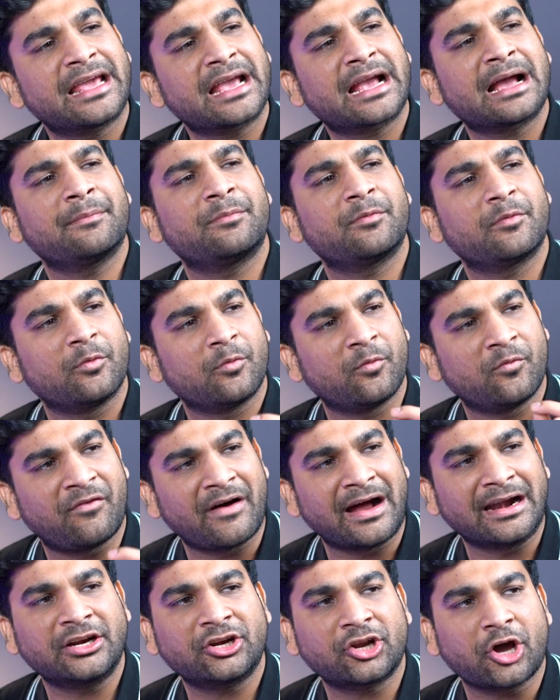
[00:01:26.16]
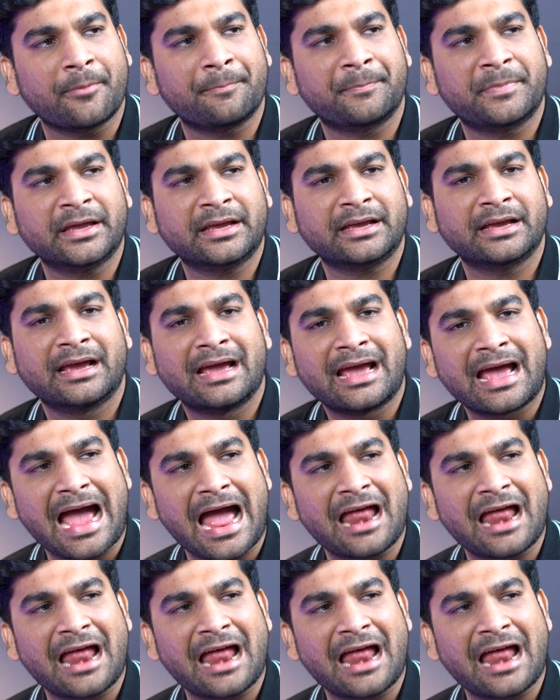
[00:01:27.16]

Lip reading: take up one topic